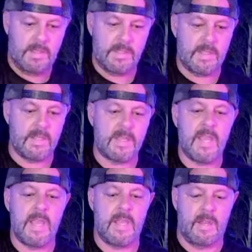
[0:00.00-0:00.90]

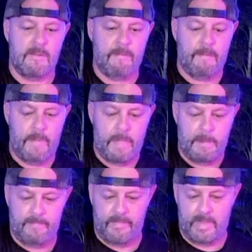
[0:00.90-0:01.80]
10.
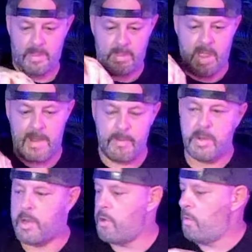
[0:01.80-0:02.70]
The
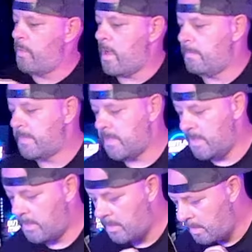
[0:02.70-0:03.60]
HyperCube comes
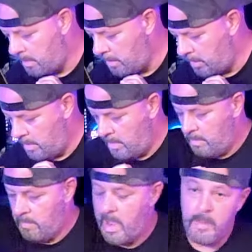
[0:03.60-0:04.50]
in
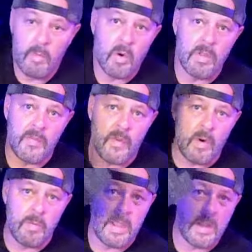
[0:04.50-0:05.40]
and more of the
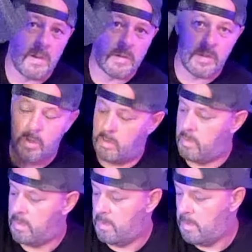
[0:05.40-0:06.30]
foam here.
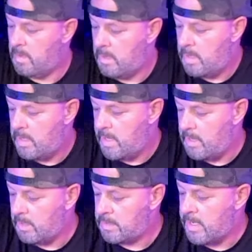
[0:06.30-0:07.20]
So
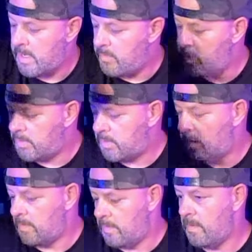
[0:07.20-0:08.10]
it looks like it
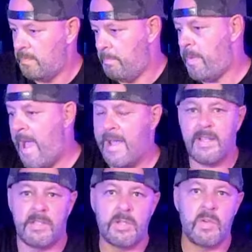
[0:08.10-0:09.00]
was
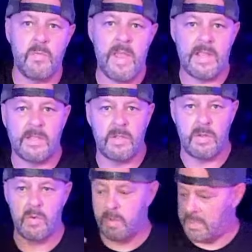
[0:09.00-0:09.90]
packaged to make it to you